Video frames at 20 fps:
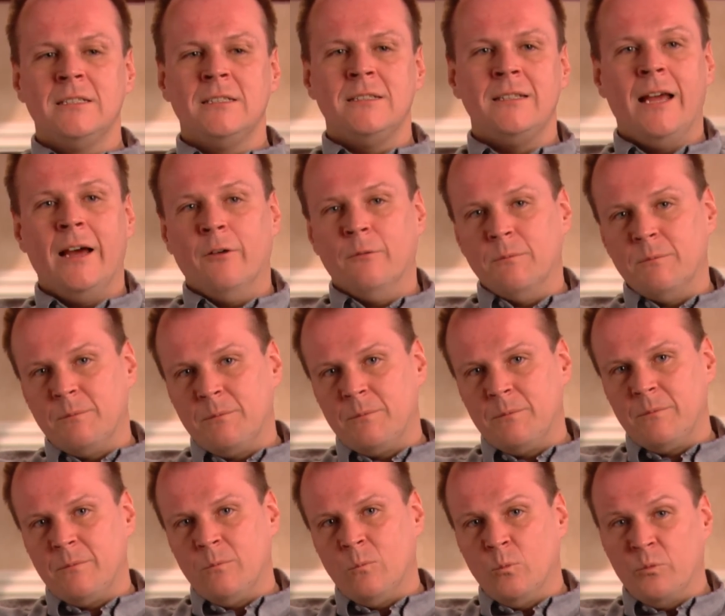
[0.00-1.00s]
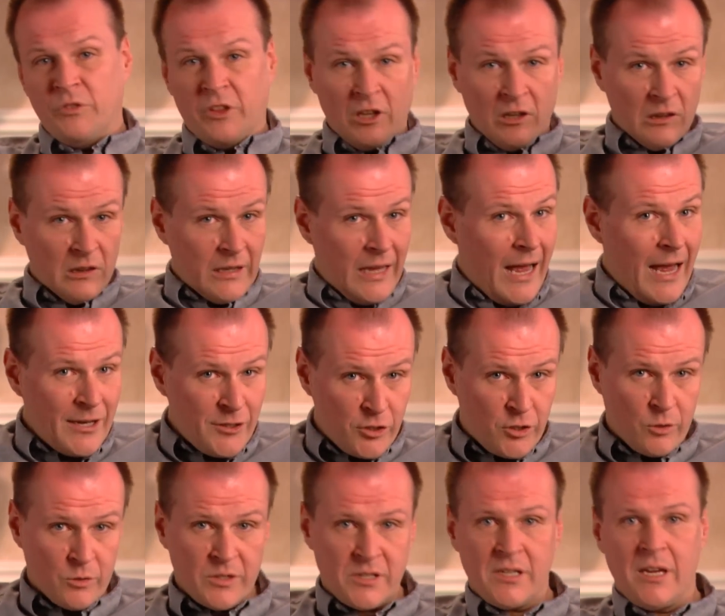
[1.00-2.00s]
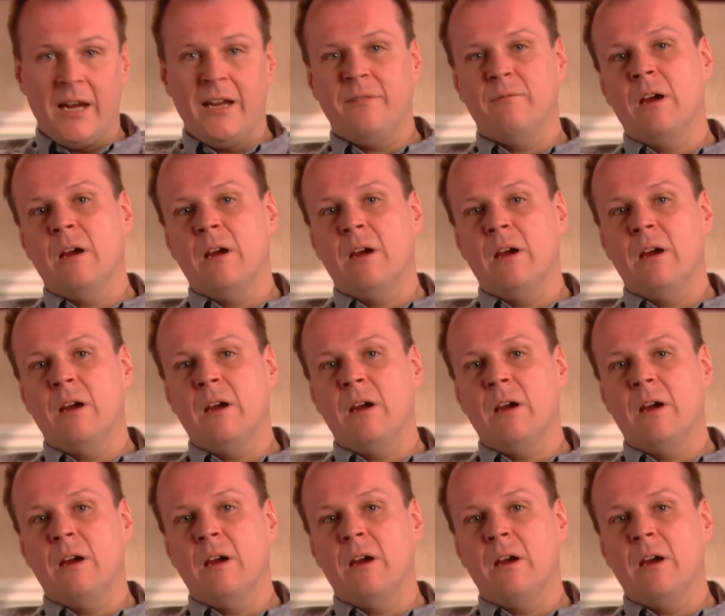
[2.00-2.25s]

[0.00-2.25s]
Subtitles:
Now, the logical side